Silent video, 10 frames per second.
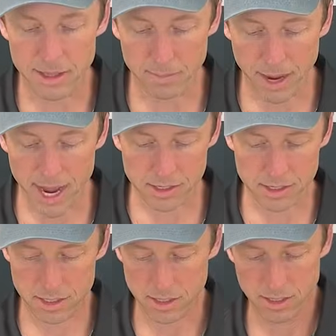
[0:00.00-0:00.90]
the
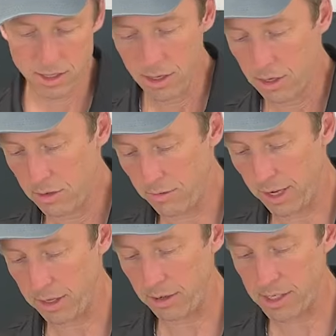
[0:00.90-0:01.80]
box, you'll
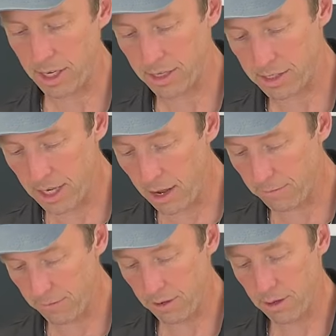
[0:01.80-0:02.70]
find the grease gun
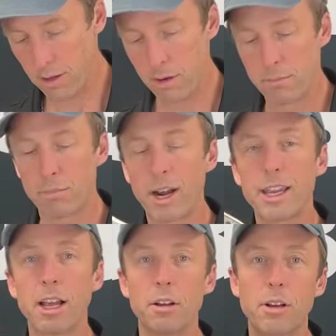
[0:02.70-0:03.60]
itself, bright
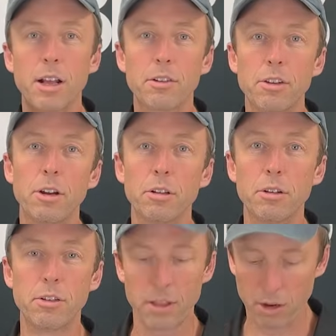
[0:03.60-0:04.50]
yellow color so you don't lose it in the